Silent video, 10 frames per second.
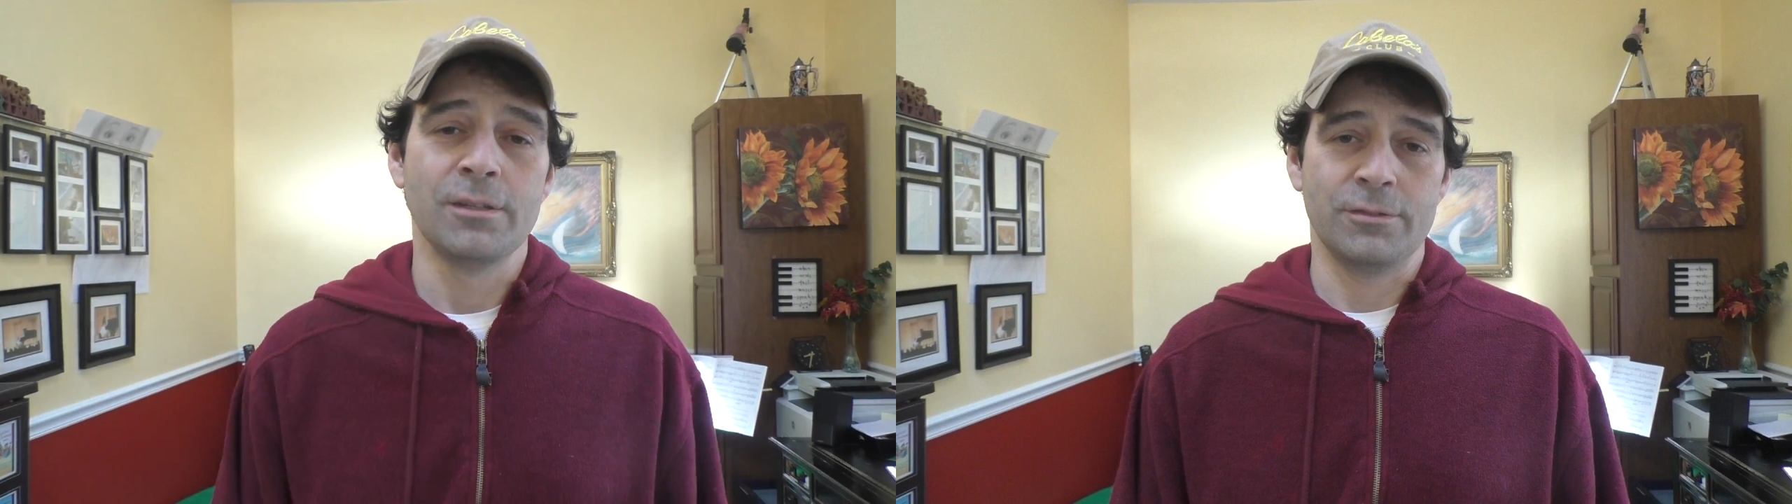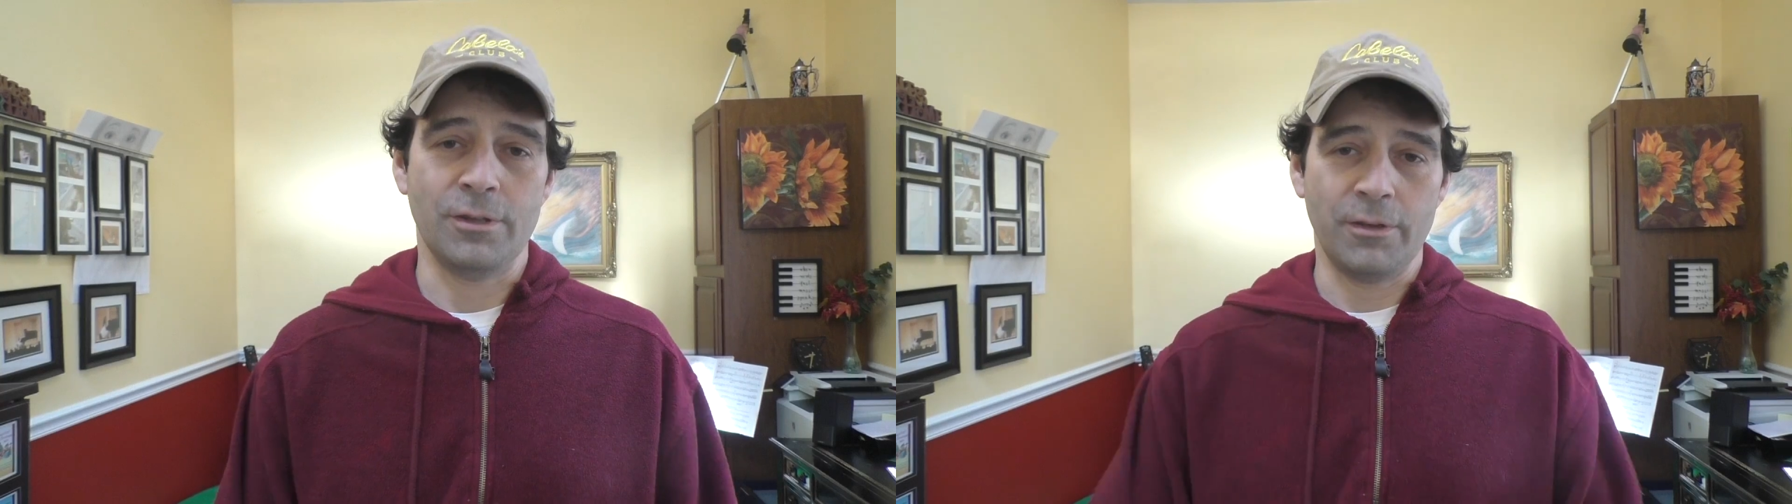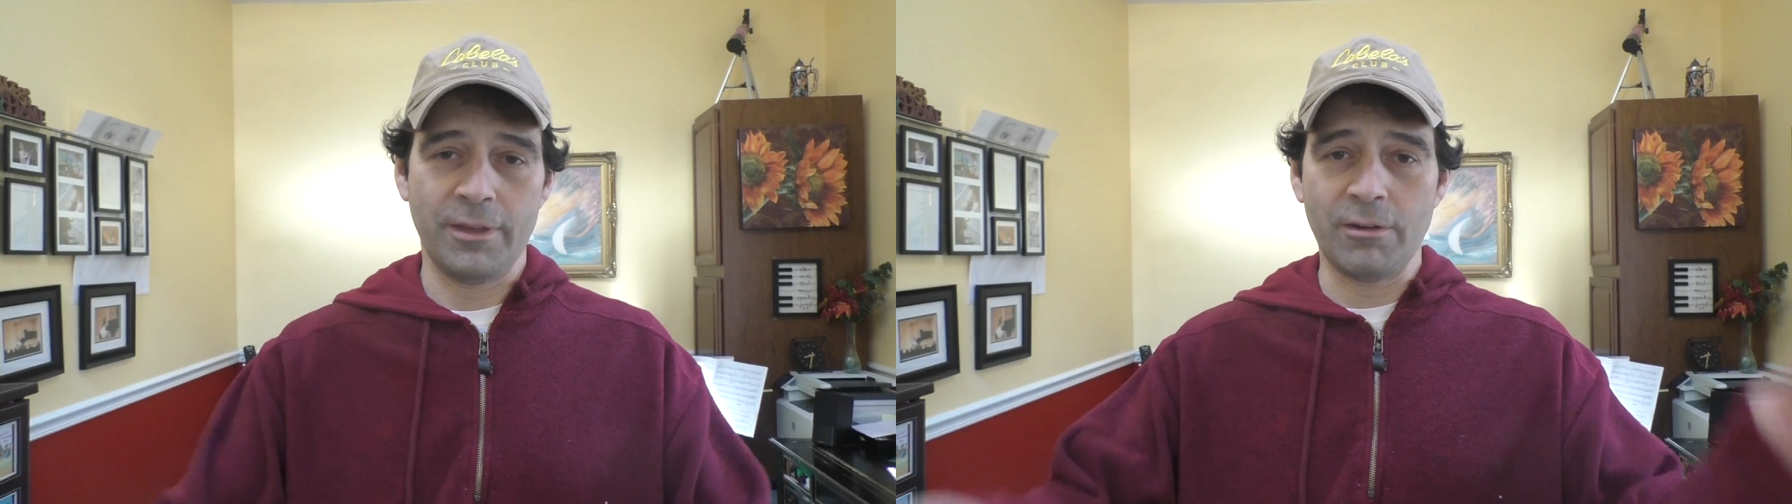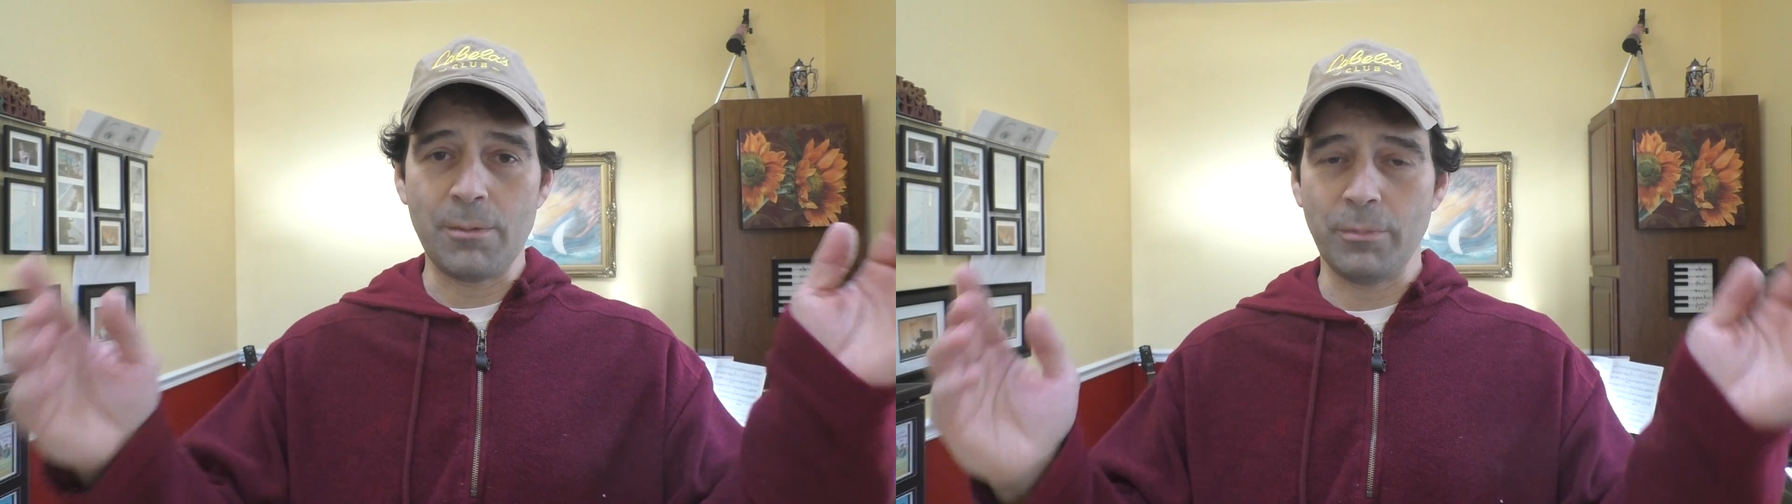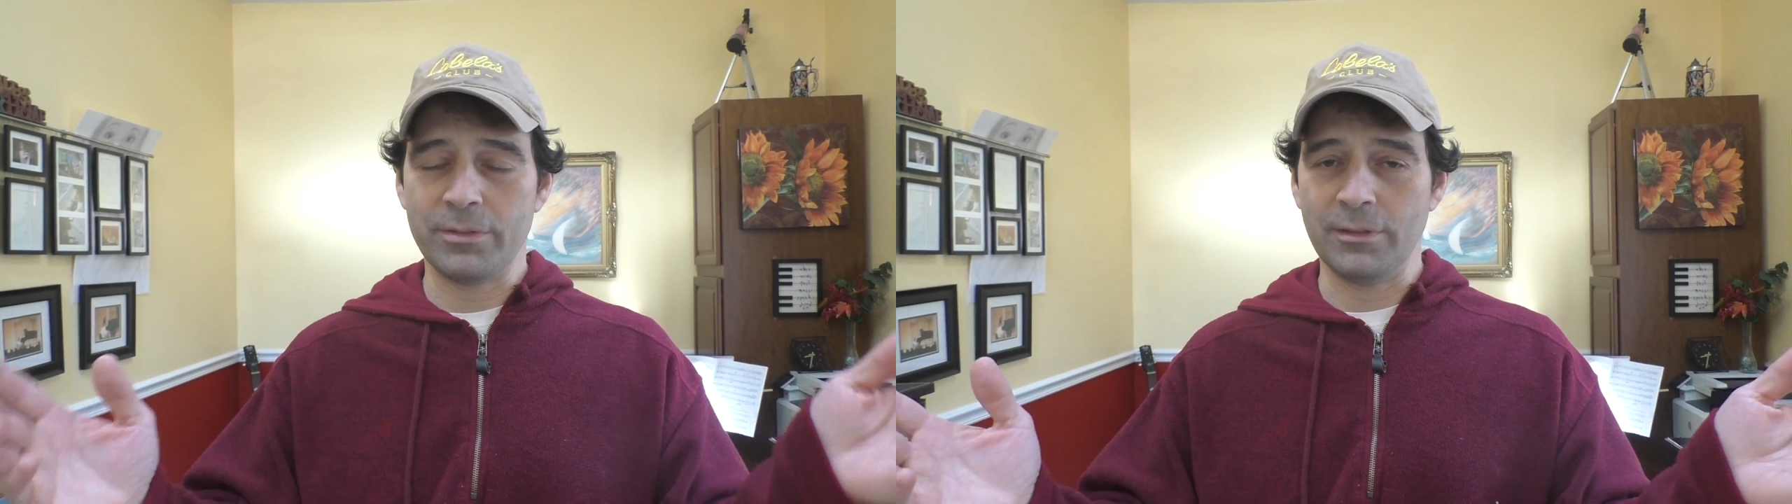So they're
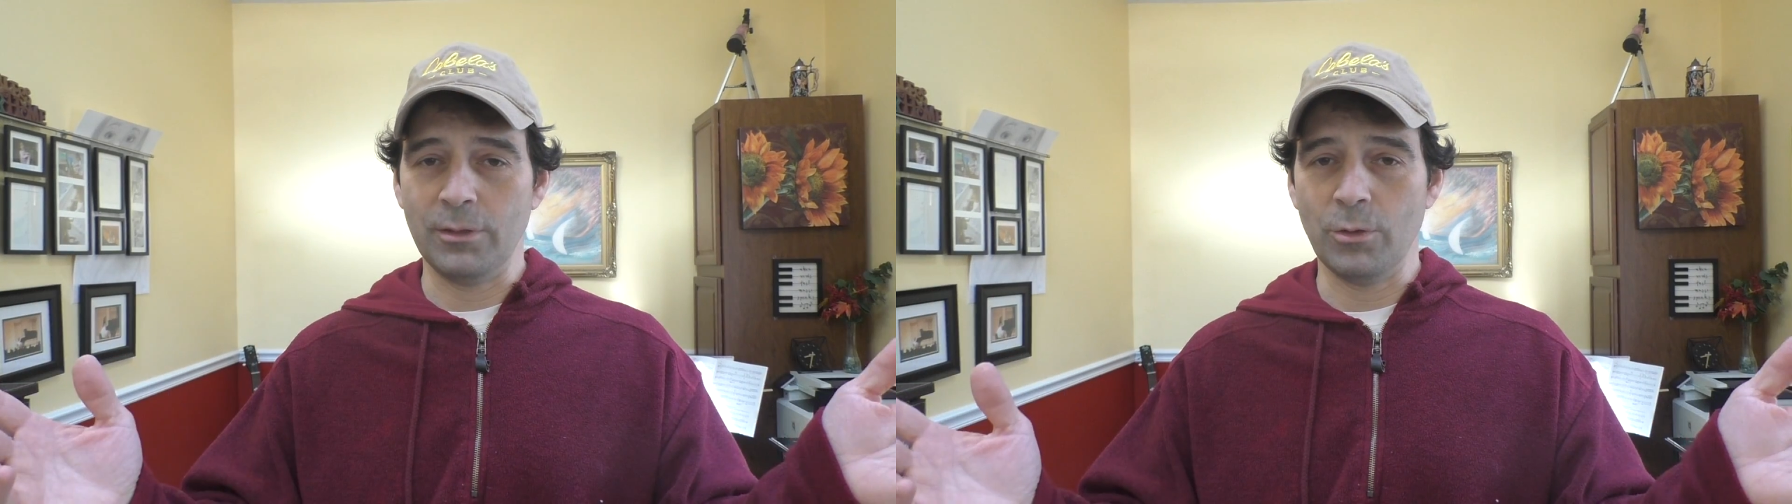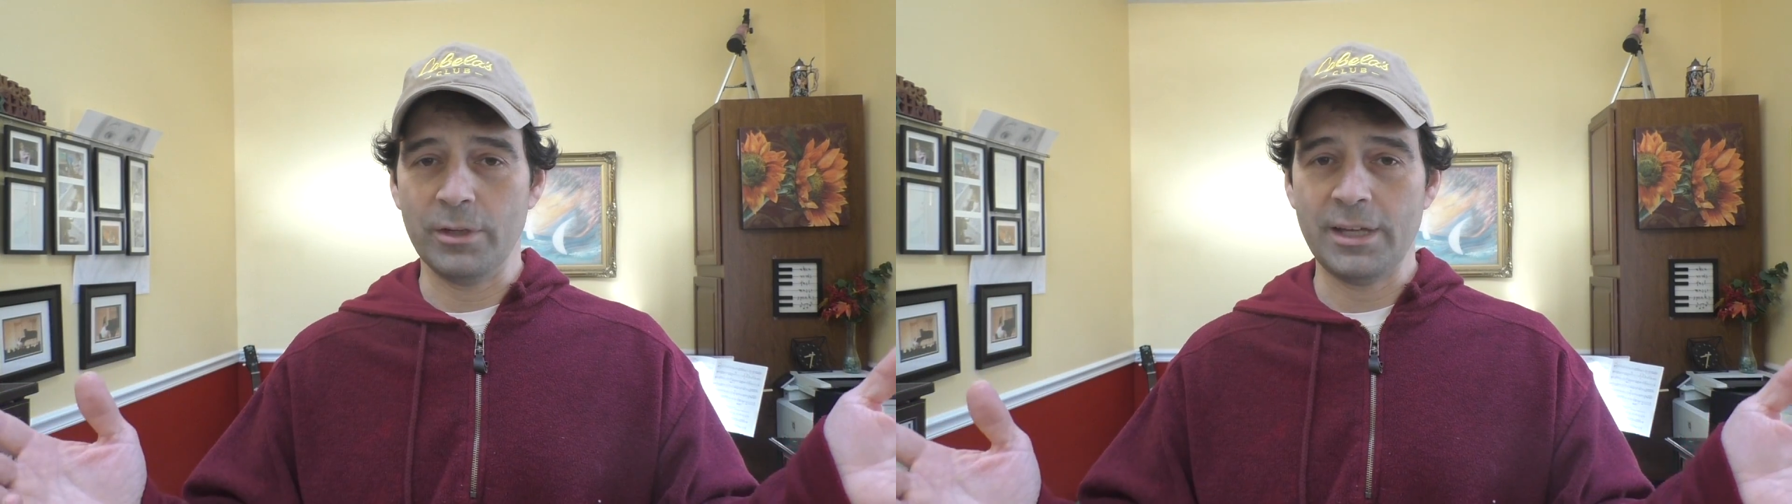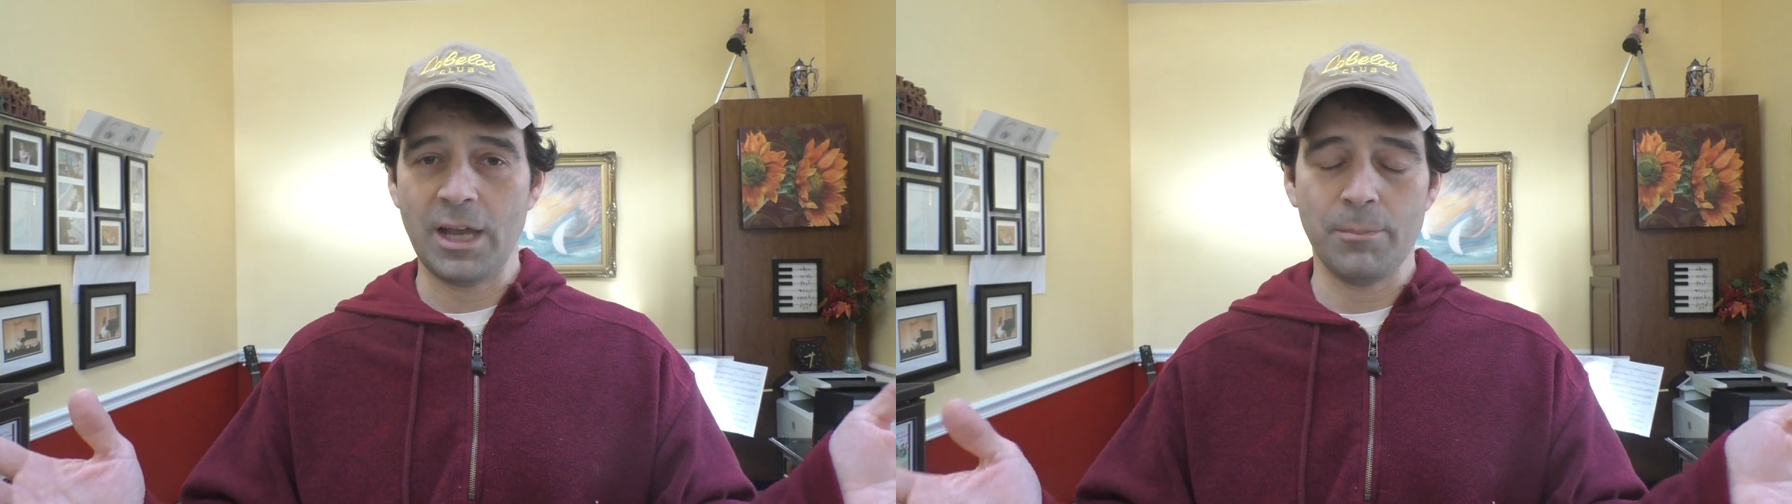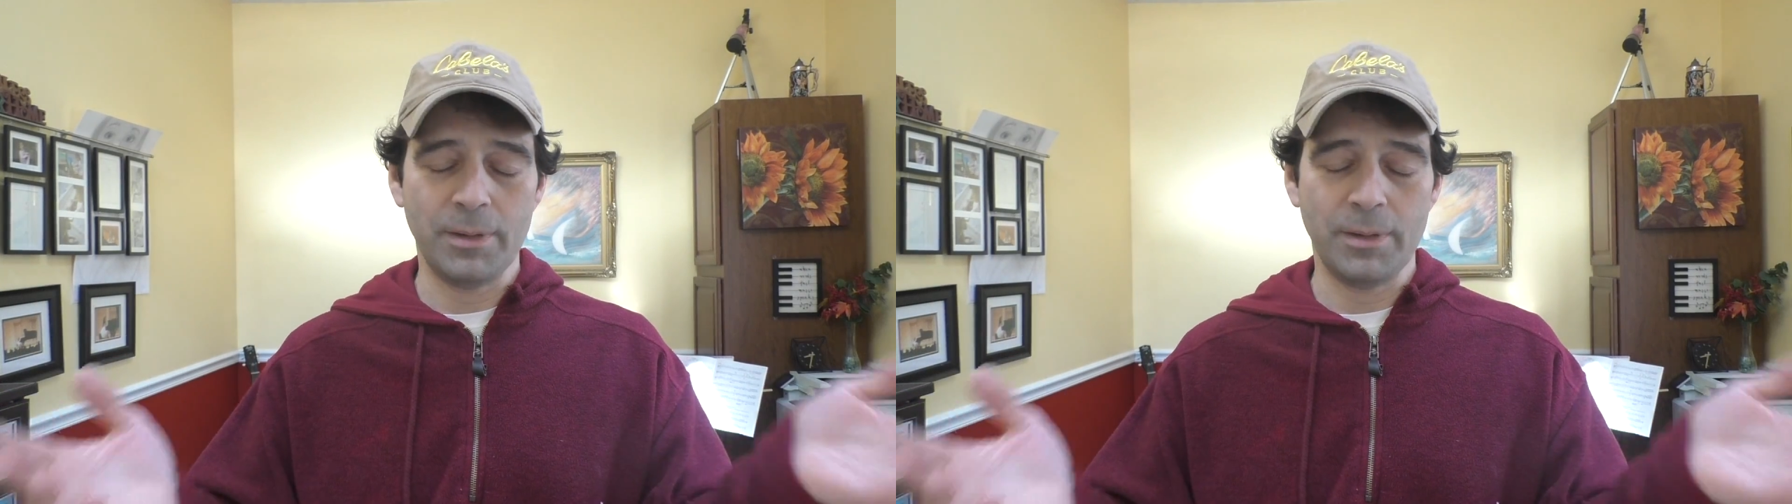up with the Lord now,